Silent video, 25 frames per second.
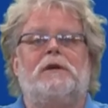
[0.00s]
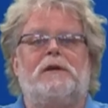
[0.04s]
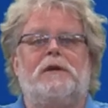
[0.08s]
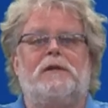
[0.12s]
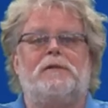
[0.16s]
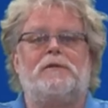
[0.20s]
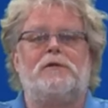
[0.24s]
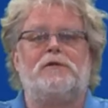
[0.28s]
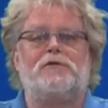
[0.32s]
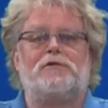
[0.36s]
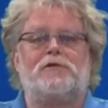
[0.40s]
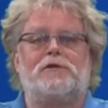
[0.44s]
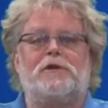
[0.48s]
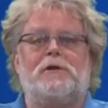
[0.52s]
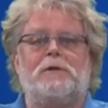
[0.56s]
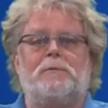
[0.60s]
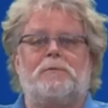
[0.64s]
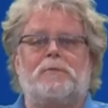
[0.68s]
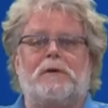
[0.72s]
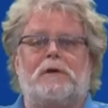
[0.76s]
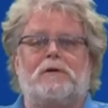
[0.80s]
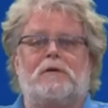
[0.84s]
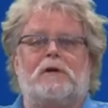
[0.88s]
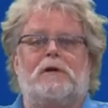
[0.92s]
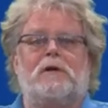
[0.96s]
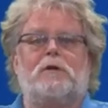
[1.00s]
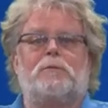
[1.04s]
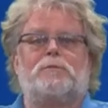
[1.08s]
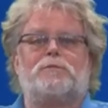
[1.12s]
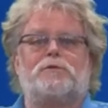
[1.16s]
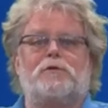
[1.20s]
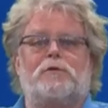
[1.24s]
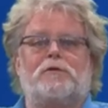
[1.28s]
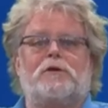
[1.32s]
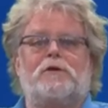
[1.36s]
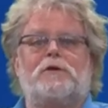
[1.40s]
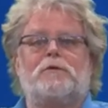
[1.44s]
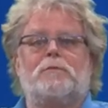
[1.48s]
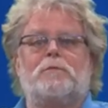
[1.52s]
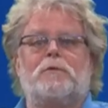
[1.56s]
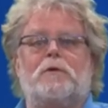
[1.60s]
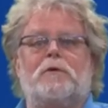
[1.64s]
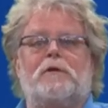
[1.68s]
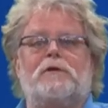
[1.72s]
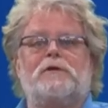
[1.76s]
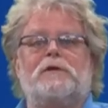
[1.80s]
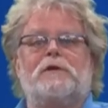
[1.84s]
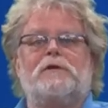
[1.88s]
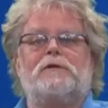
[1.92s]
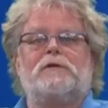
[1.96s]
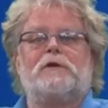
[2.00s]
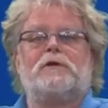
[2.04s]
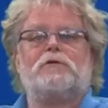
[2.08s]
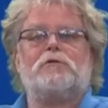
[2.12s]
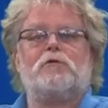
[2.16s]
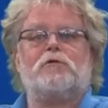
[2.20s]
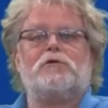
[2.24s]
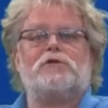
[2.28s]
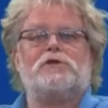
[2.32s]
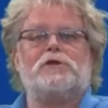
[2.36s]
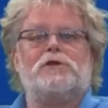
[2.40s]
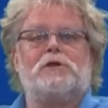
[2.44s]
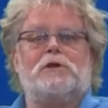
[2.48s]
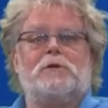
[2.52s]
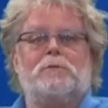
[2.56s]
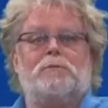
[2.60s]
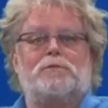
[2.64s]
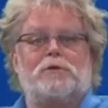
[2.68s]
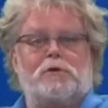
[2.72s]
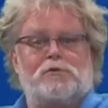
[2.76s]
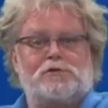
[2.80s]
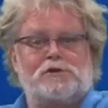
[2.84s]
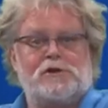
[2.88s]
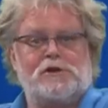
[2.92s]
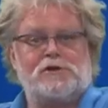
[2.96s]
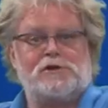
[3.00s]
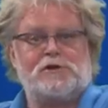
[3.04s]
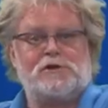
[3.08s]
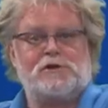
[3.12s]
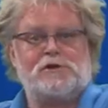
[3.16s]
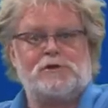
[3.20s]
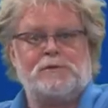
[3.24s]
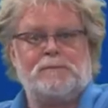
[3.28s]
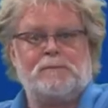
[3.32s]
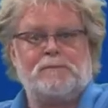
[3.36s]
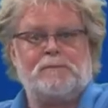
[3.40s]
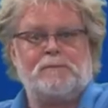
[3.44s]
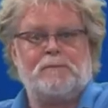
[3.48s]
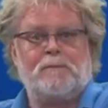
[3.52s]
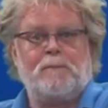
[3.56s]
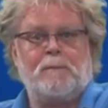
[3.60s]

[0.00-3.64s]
in the three parallel product, market and technology processes.